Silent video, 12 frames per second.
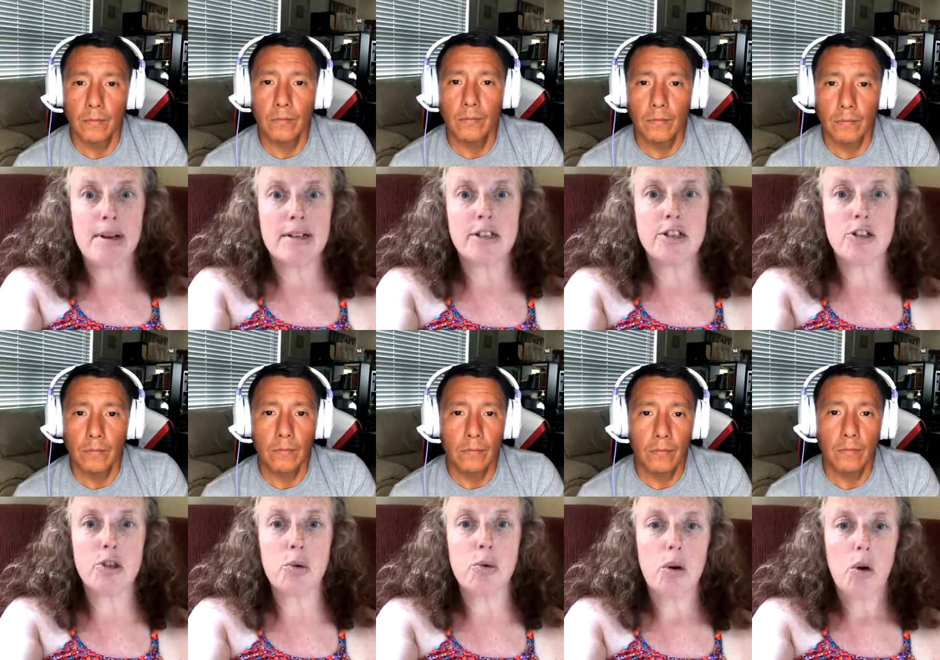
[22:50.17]
Speaker 1: to
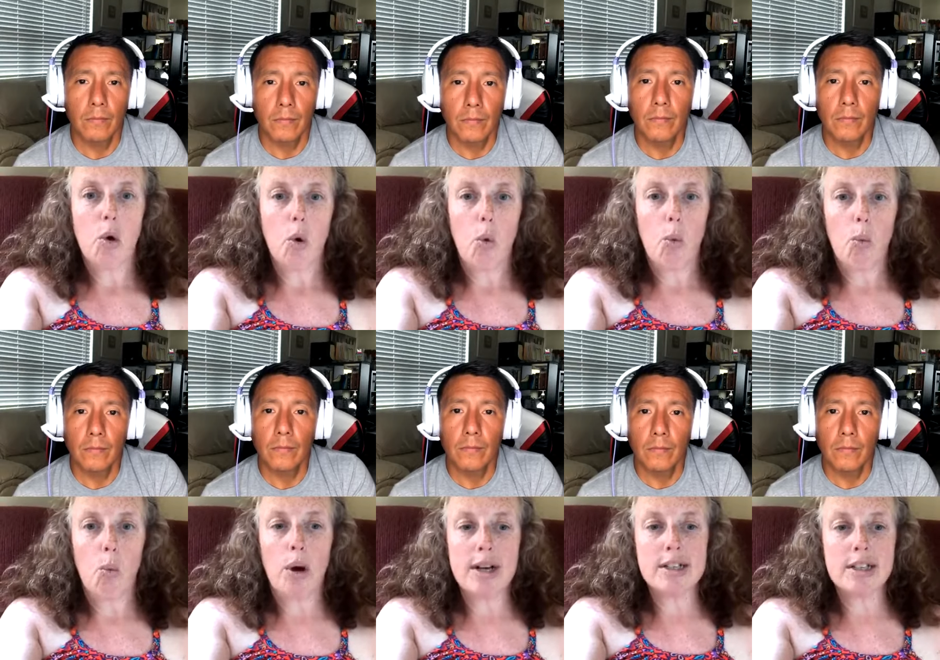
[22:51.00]
suit
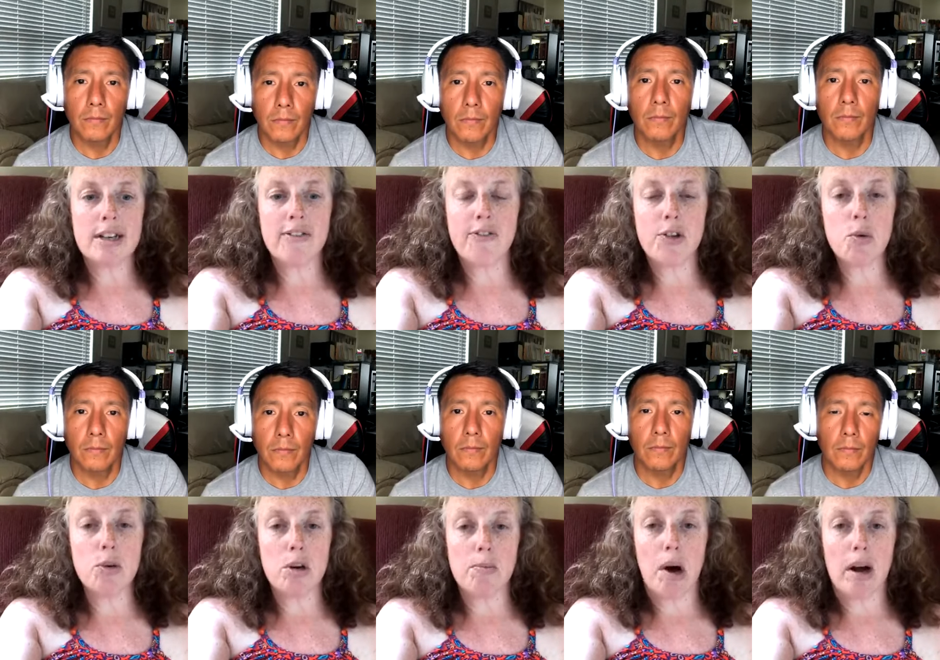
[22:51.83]
what's going to fuel
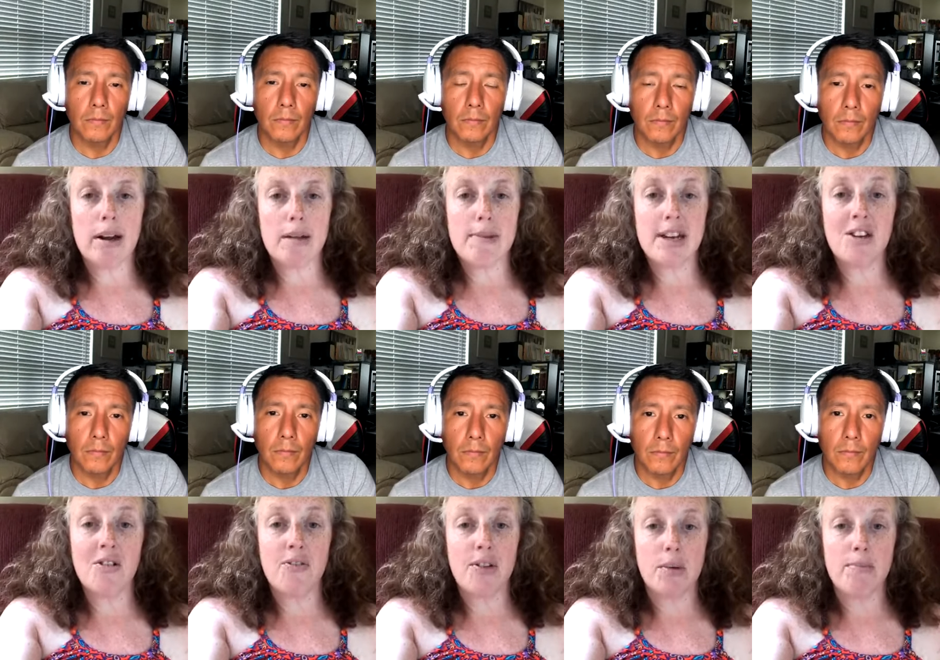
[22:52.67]
your body and make you
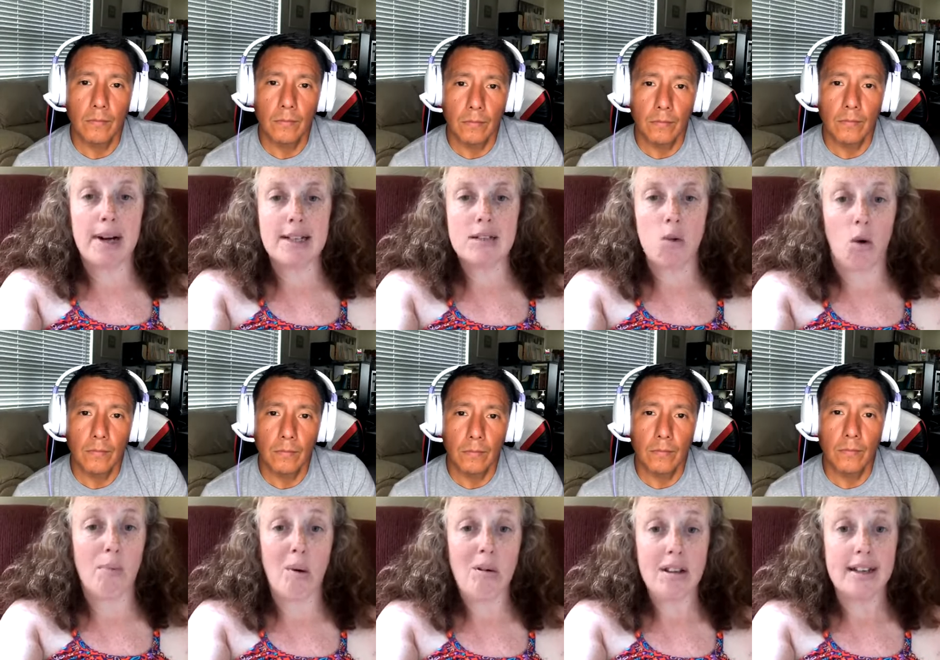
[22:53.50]
feel best
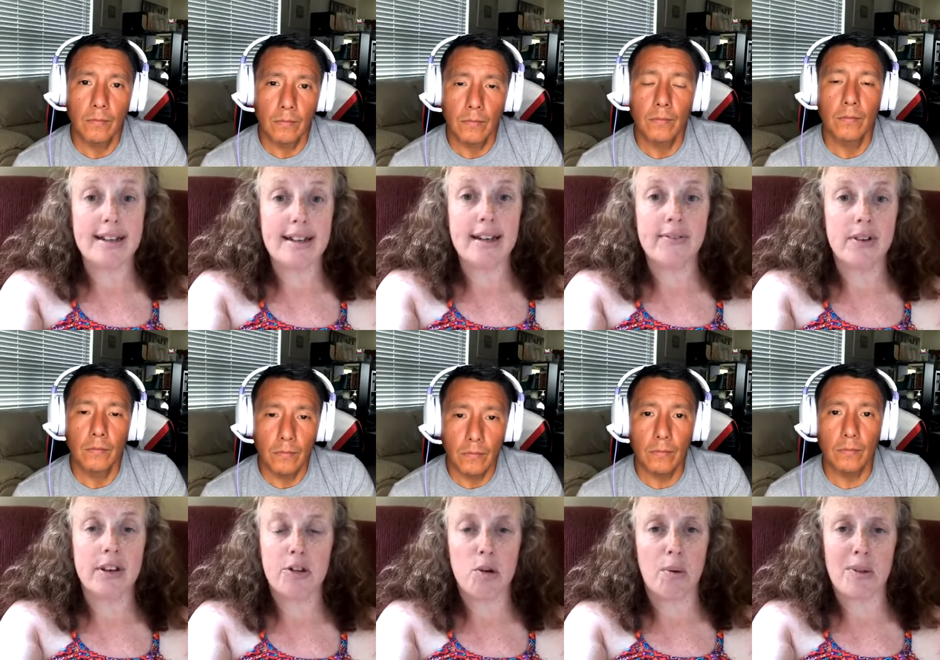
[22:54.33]
hormonally, even
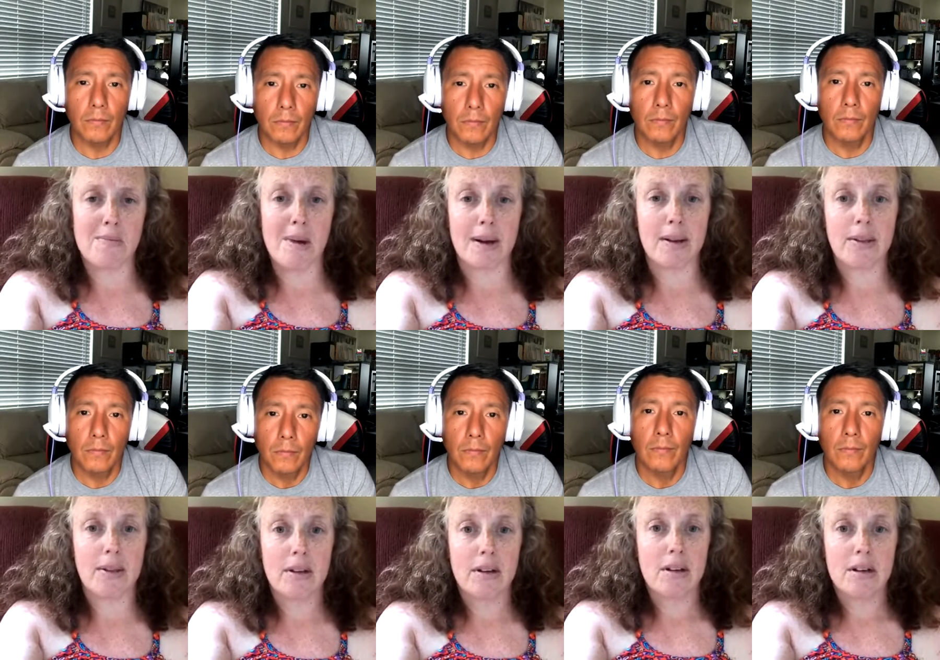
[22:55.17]
throughout the month.
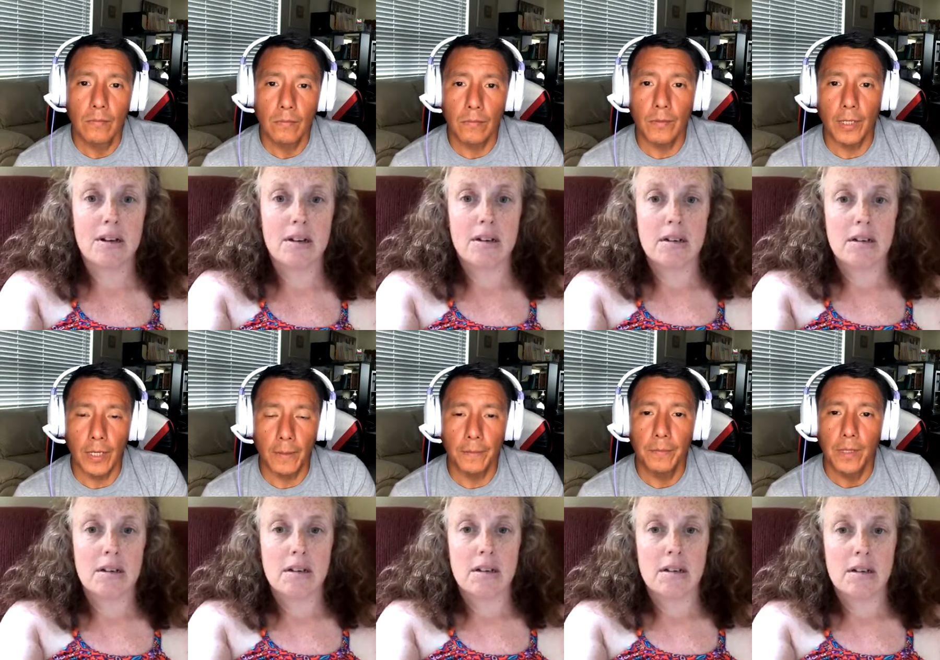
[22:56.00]
Speaker 2: Yeah.
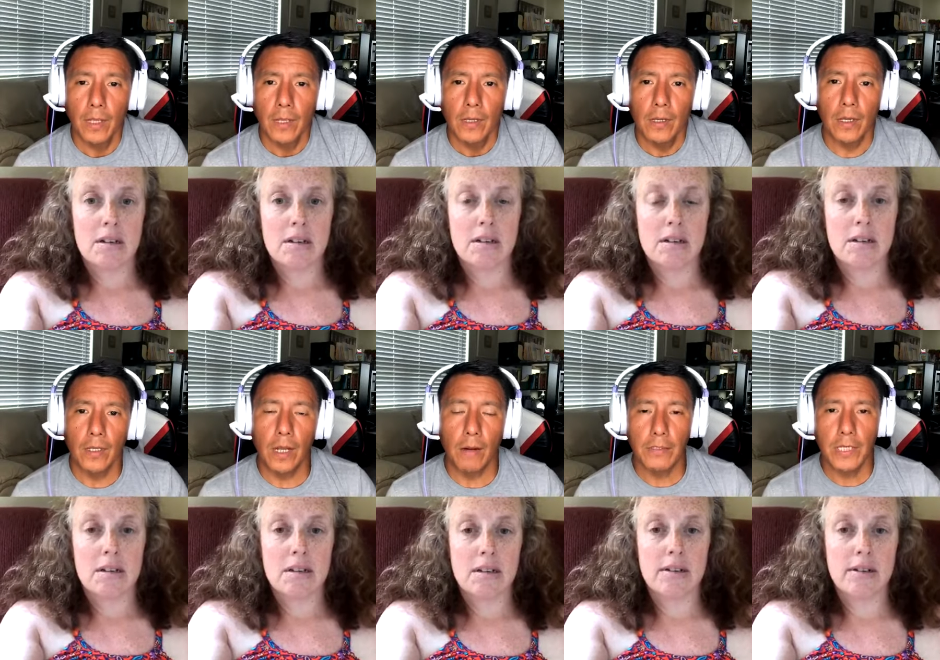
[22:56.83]
I,
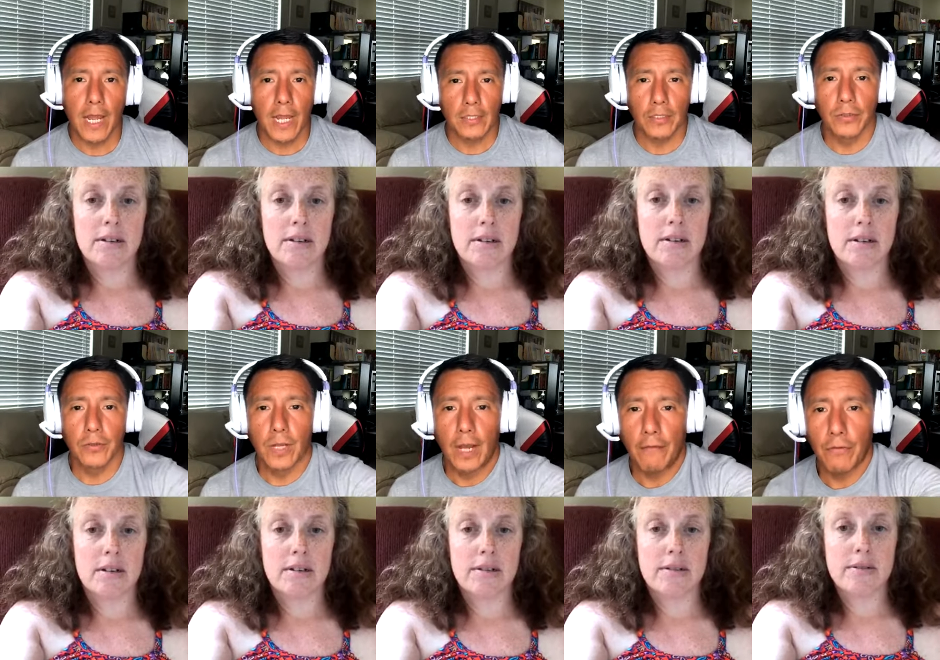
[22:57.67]
was going to ask you,
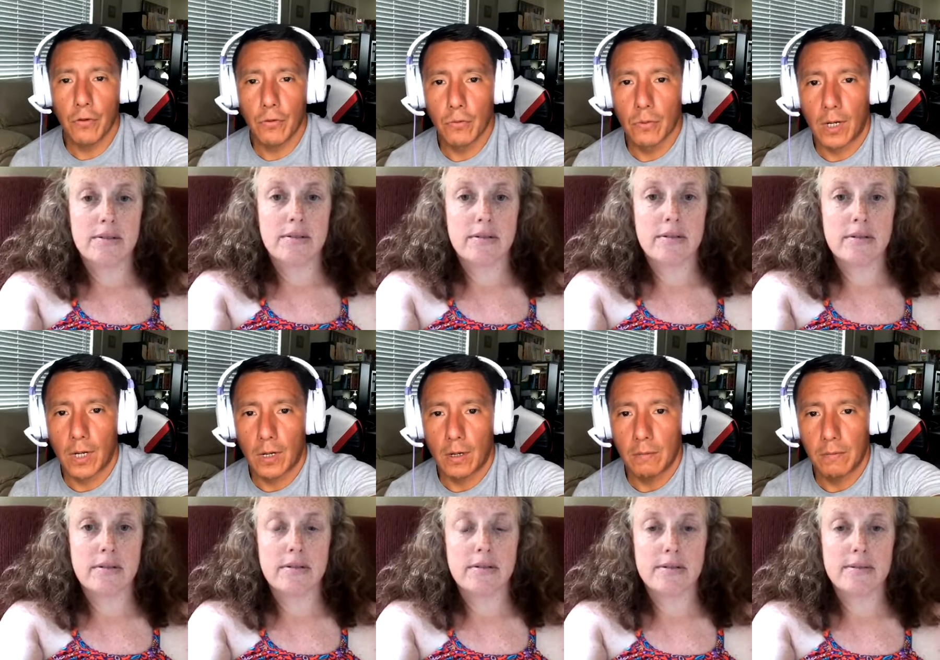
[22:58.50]
have you
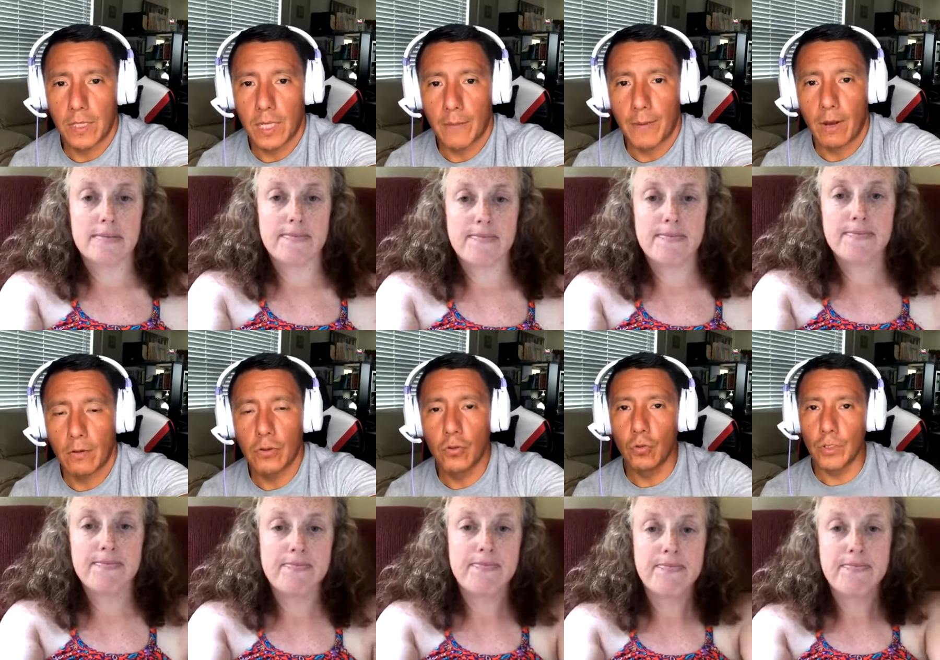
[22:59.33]
uh, think about
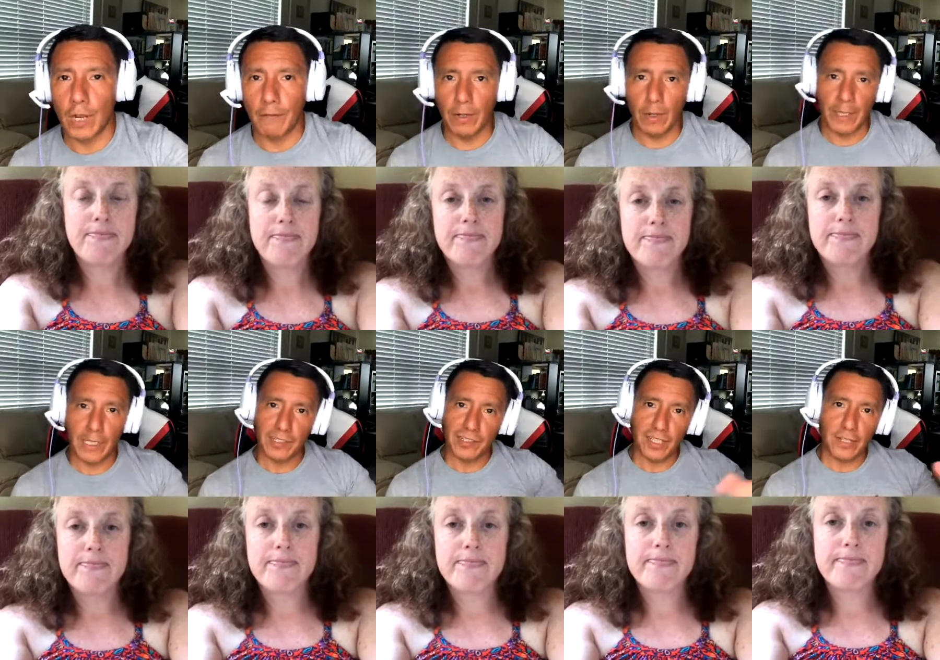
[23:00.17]
doing a bit like extended